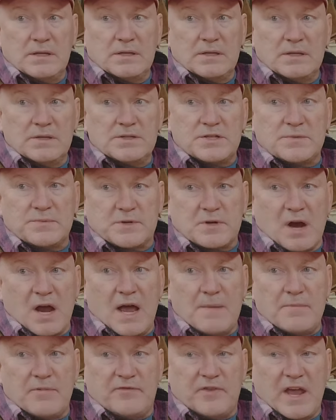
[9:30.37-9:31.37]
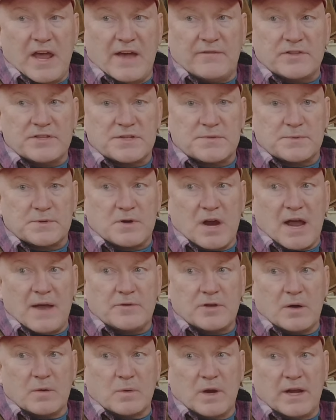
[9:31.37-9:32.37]
subscribe if you haven't
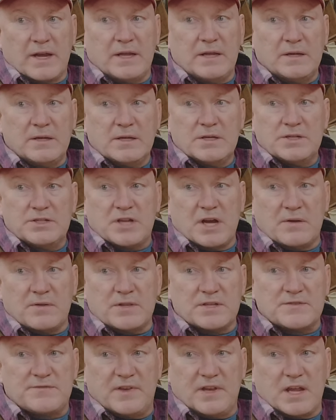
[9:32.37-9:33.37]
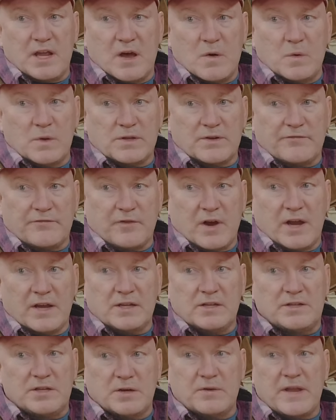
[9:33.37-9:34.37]
subscribed already. Share this video with a friend.
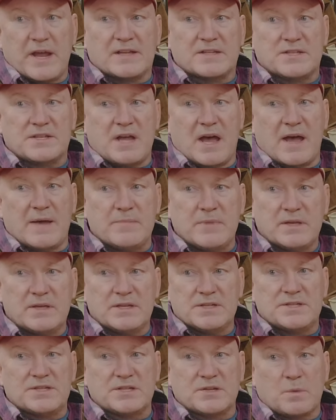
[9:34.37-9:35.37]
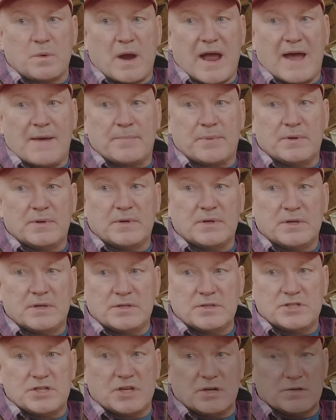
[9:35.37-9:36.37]
Until next time, this is a wrap.
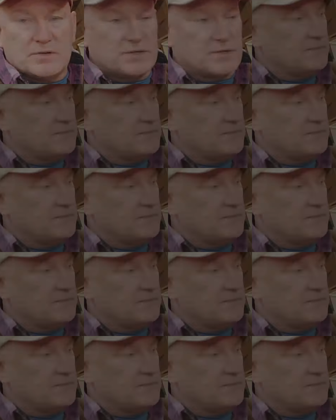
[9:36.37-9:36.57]
Cheers.